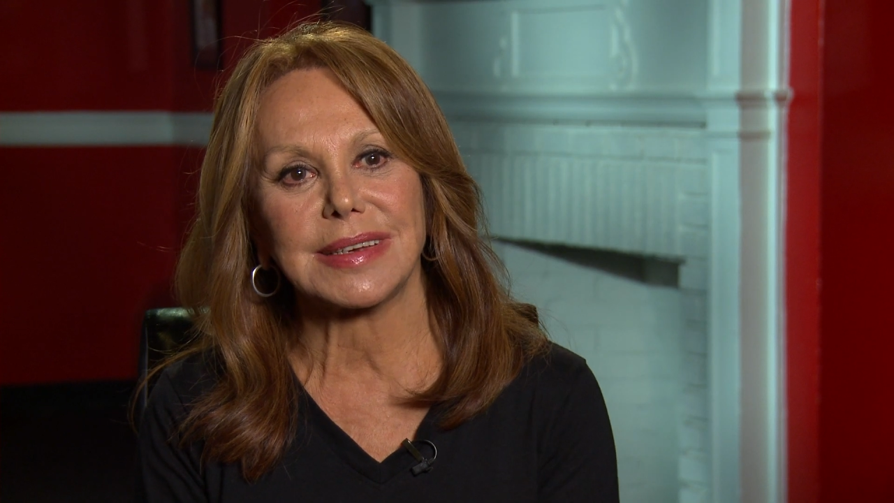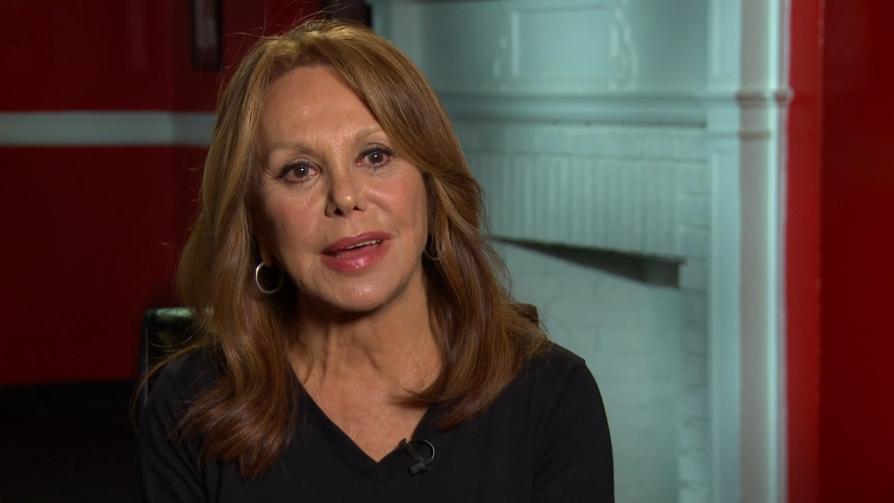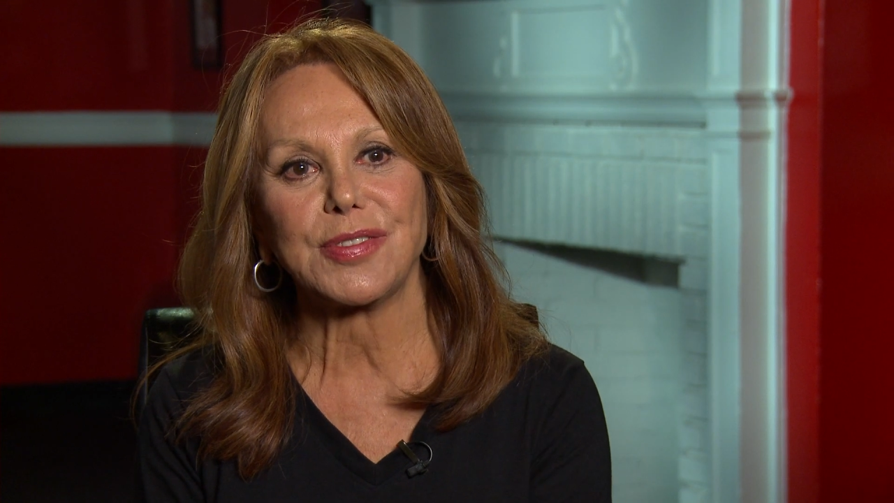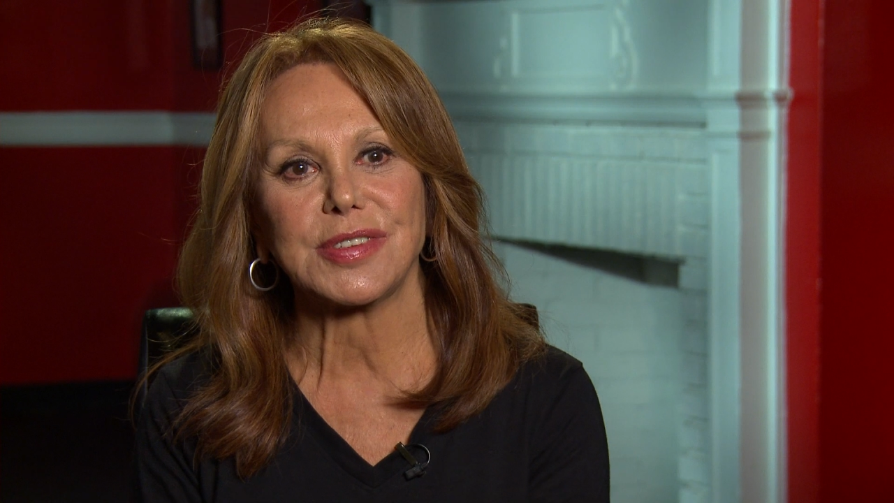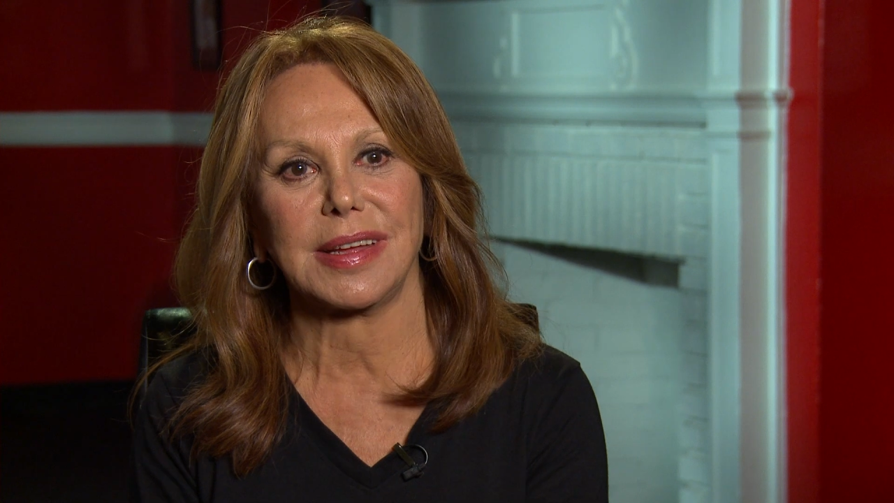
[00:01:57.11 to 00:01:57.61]

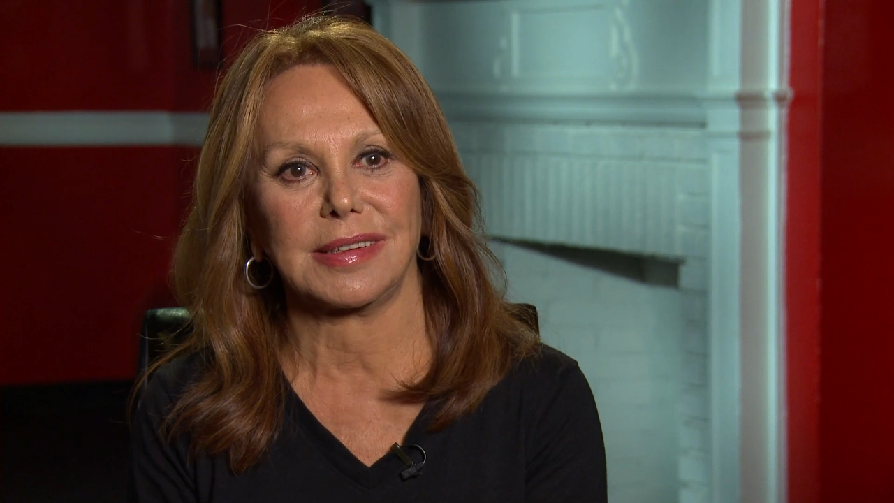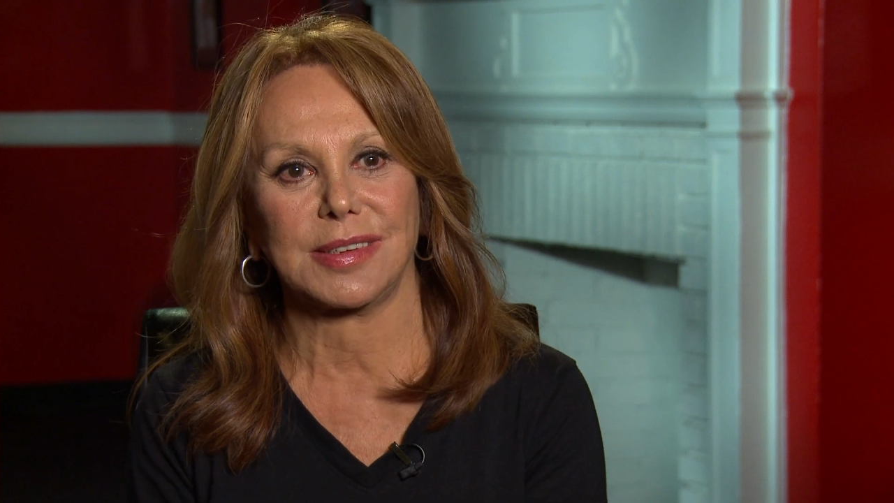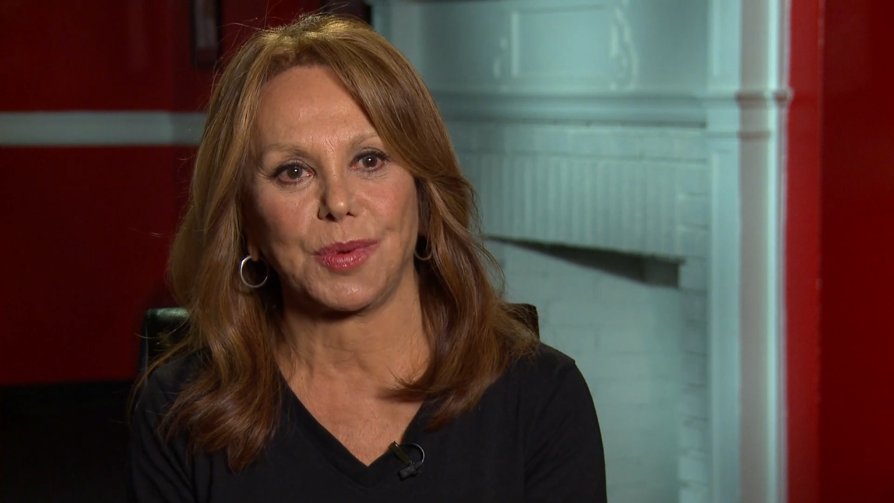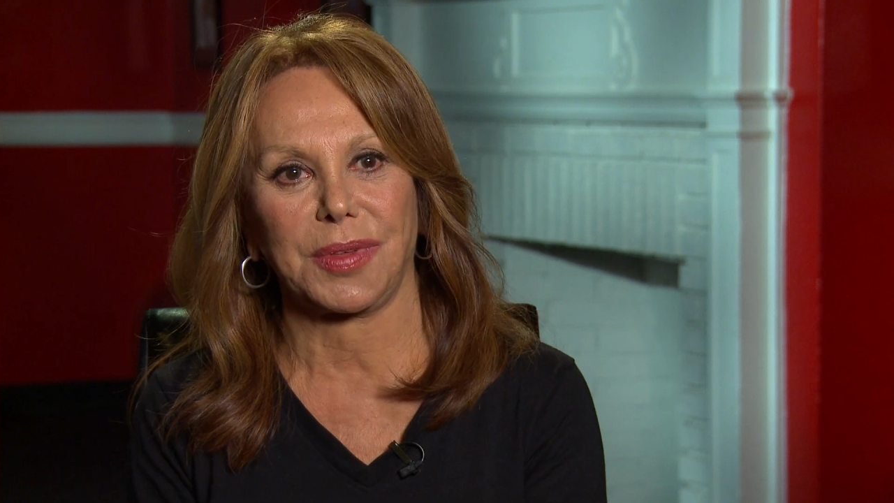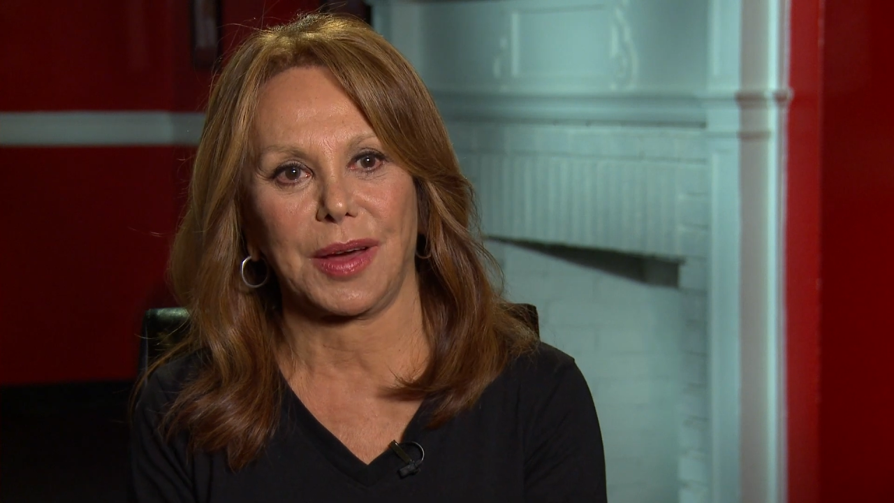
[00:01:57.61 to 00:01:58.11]
death
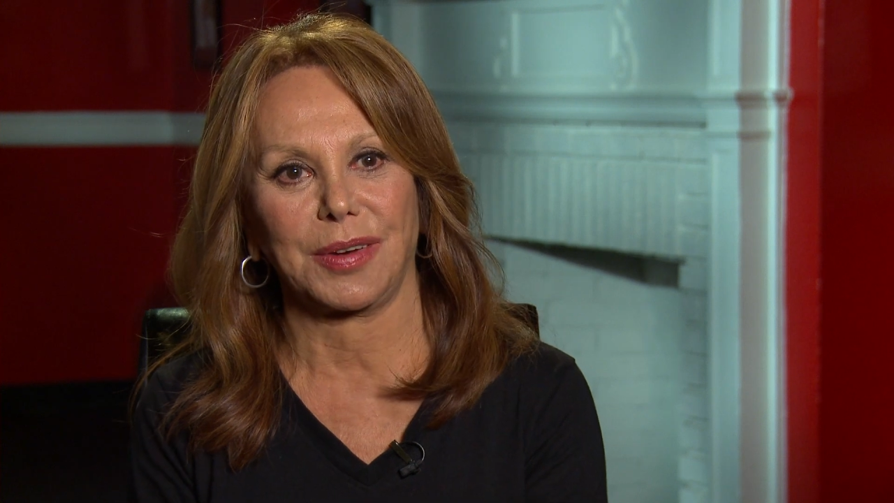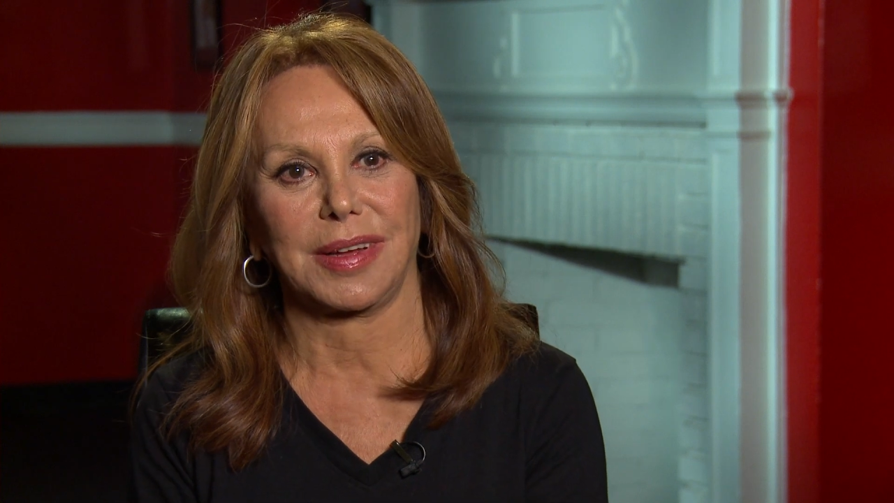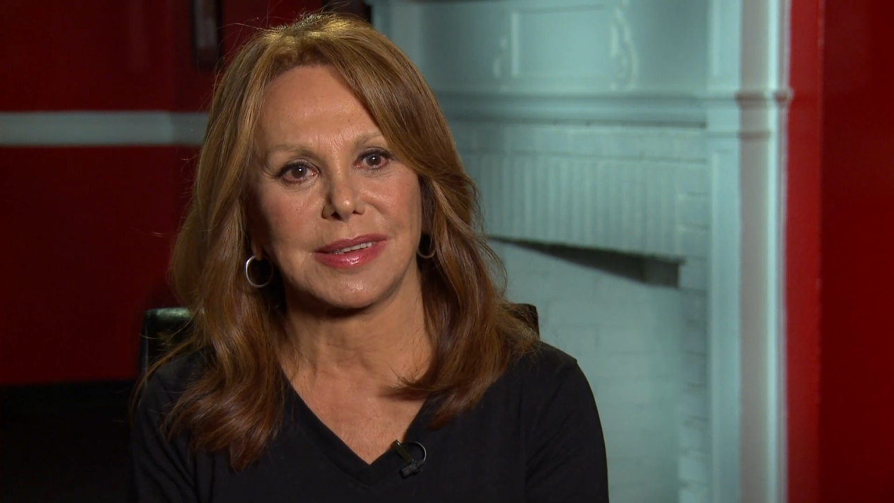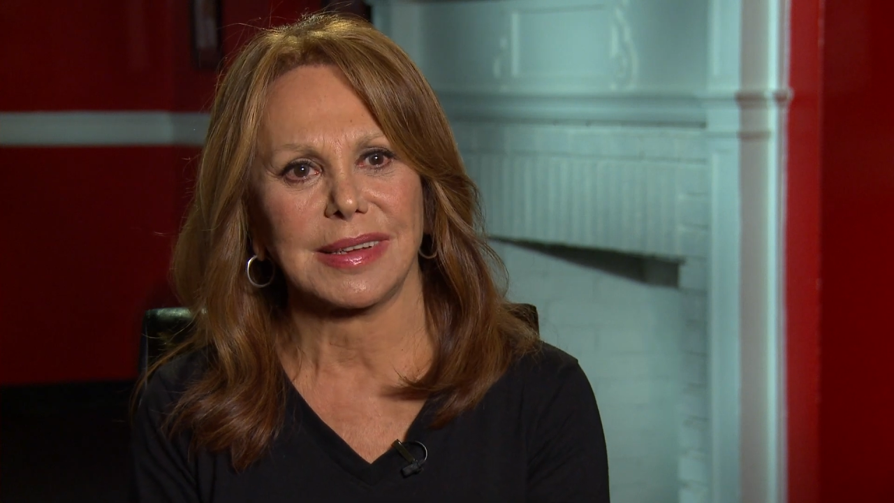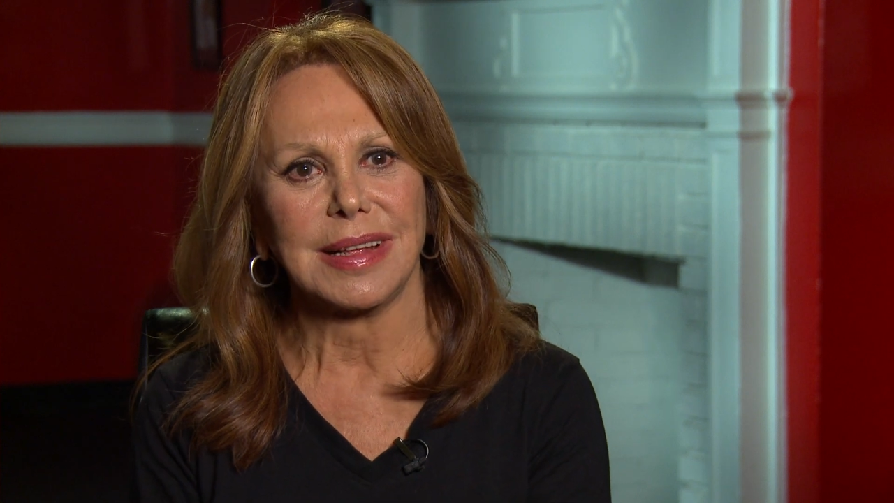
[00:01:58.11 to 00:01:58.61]
sentence without
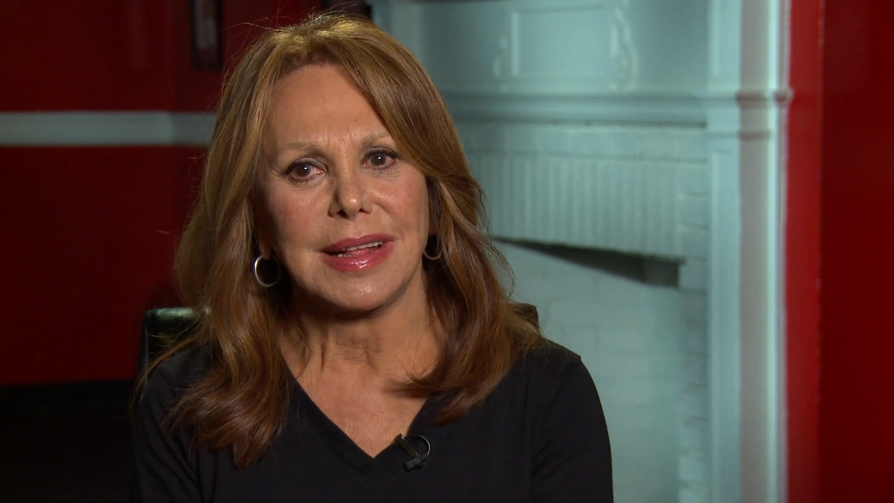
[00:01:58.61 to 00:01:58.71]
us.